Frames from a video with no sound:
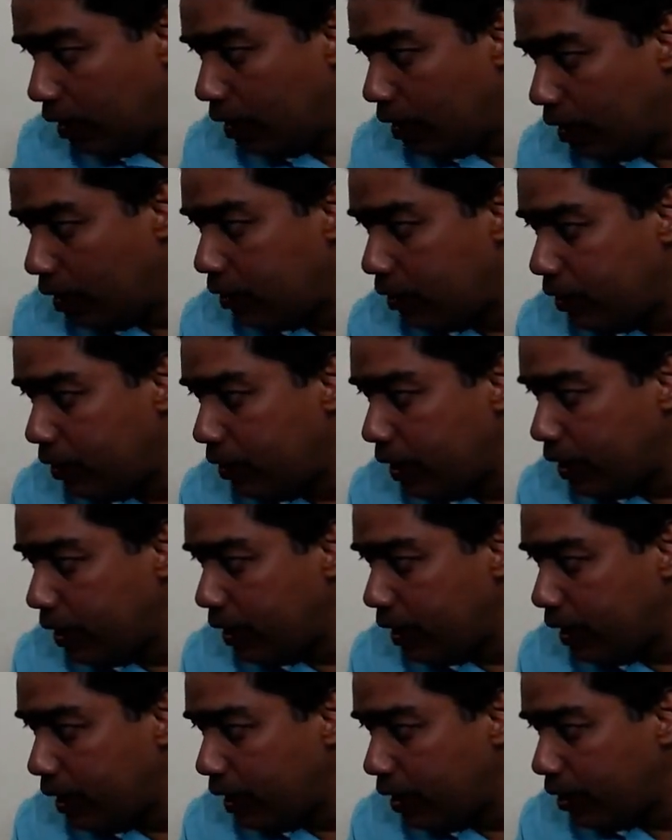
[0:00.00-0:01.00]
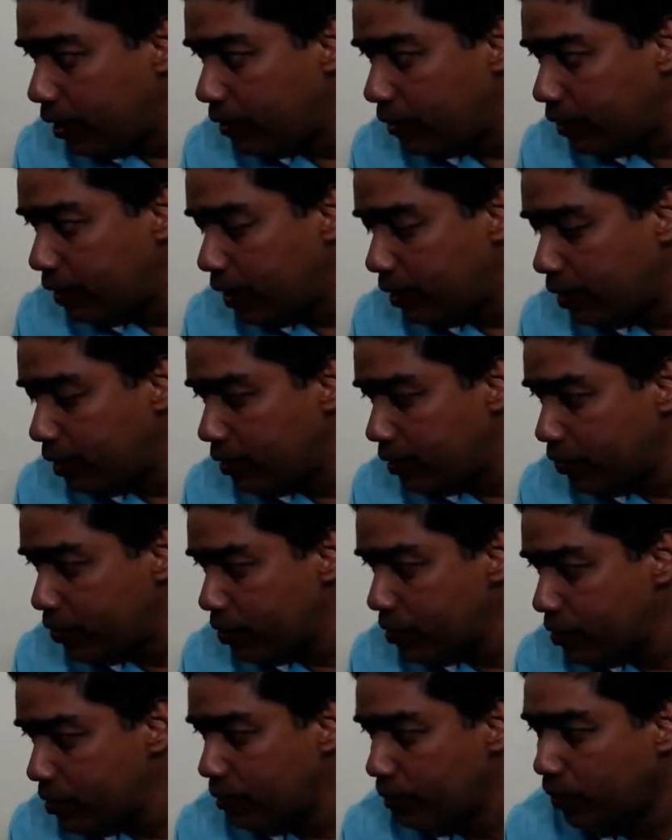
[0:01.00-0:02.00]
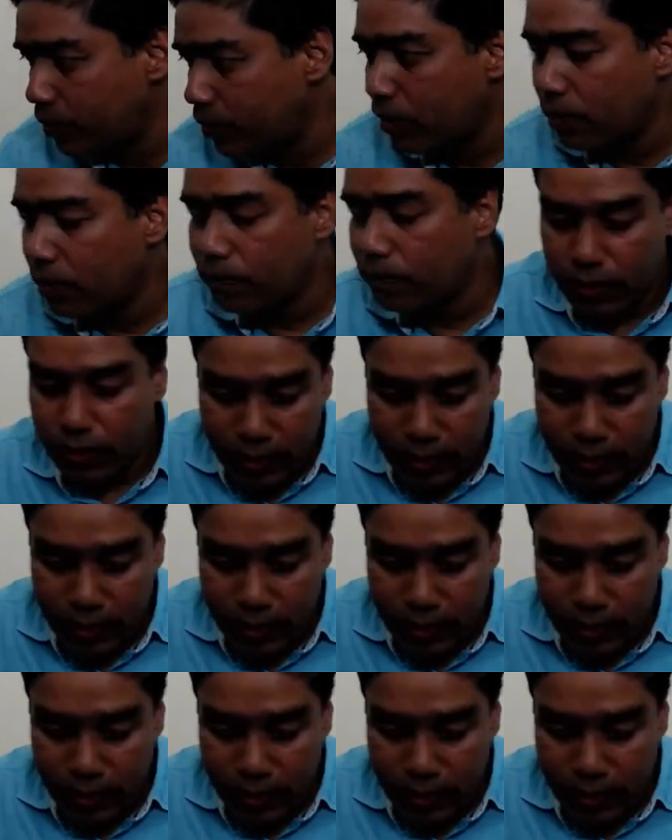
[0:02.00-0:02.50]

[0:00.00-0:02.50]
Then there is a question from